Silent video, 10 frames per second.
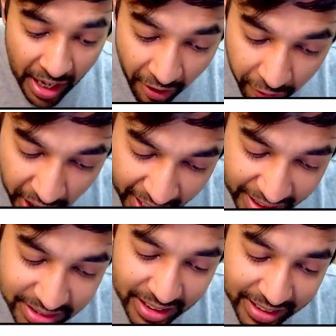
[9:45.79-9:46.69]

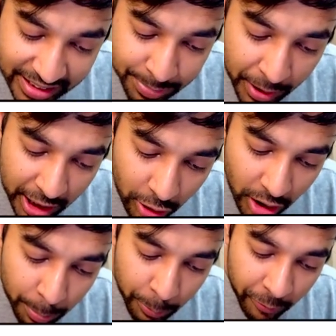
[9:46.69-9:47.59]
whereas this
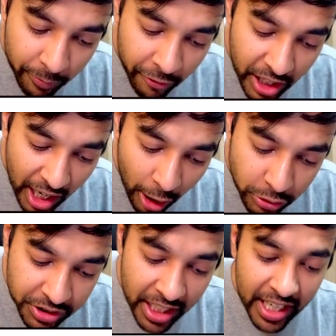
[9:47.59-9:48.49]
particular
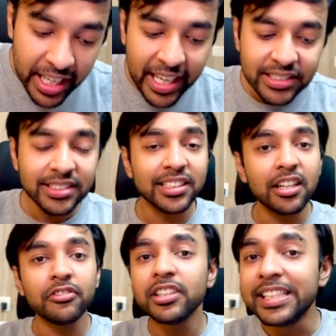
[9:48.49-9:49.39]
warehouse can
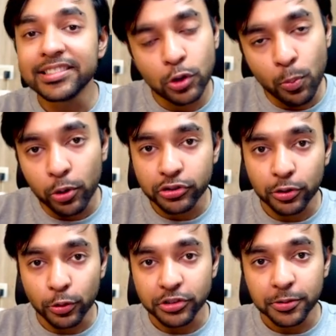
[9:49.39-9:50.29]
serve these two
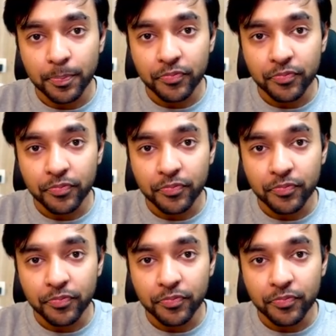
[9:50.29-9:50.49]
bookstores.